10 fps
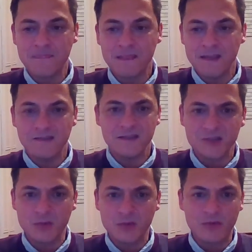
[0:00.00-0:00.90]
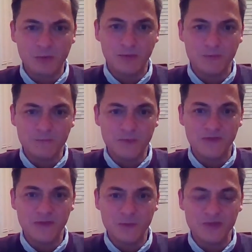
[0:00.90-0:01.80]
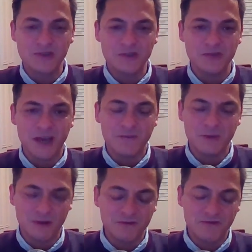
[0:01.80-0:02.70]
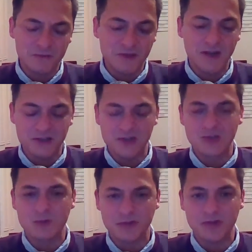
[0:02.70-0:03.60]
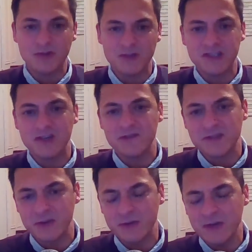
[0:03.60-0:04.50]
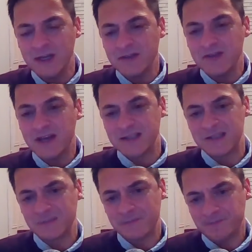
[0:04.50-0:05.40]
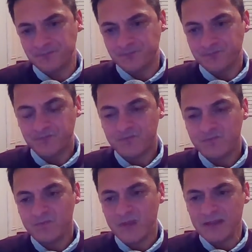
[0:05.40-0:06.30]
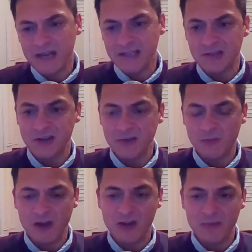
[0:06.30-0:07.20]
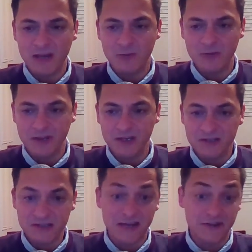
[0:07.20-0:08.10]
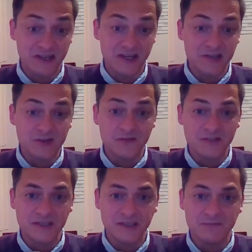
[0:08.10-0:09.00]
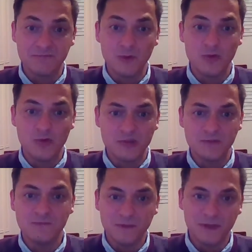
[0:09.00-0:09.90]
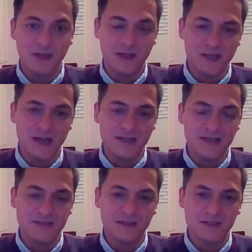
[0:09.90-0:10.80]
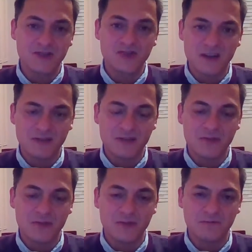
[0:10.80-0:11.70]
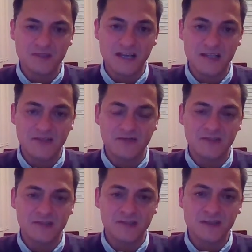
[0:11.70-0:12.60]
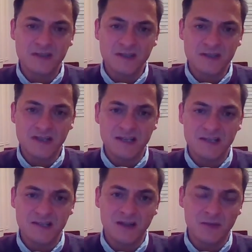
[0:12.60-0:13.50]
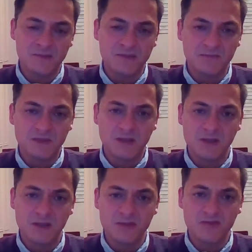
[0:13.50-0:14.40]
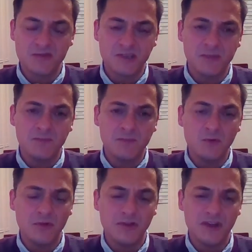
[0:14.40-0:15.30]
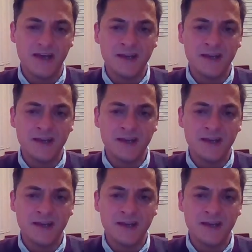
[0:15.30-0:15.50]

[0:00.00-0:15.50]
There's no problem if you want to do that, but for me, I just want to do it myself. So that's kind of where I'm at with it. Stat of the day is obviously awesome. His track record stands up to close scrutiny, but more than that,